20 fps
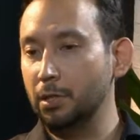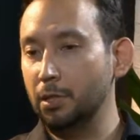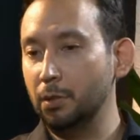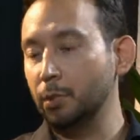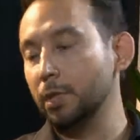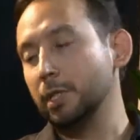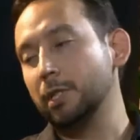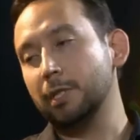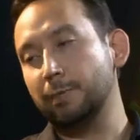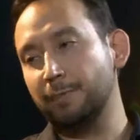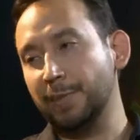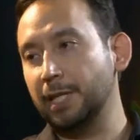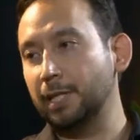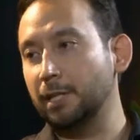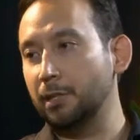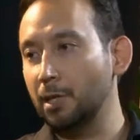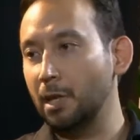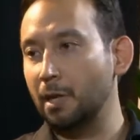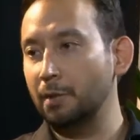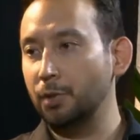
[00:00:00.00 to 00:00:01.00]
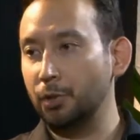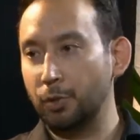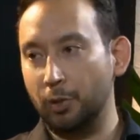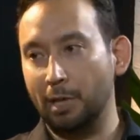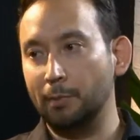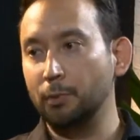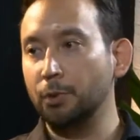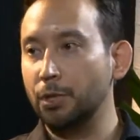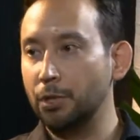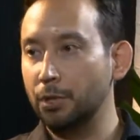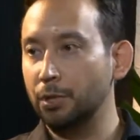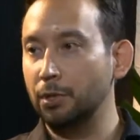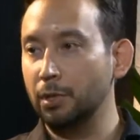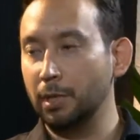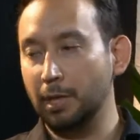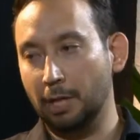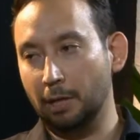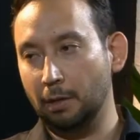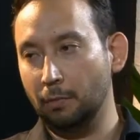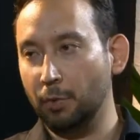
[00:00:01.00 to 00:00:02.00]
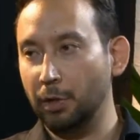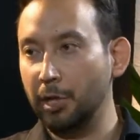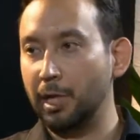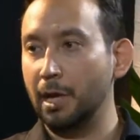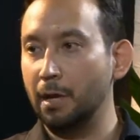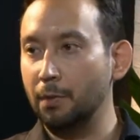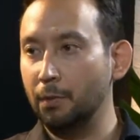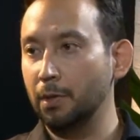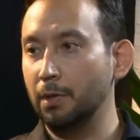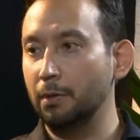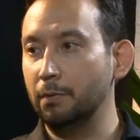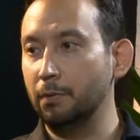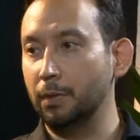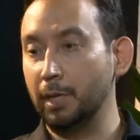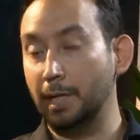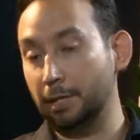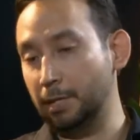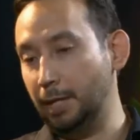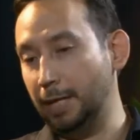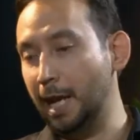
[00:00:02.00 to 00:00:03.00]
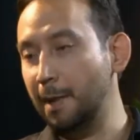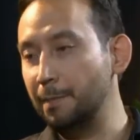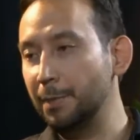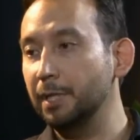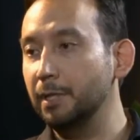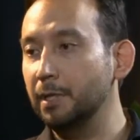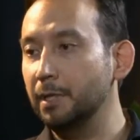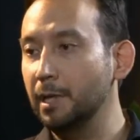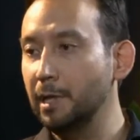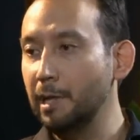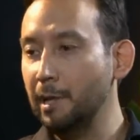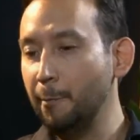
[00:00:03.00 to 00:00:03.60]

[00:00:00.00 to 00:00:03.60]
So you will spend the time to troubleshoot and work out what actually happened.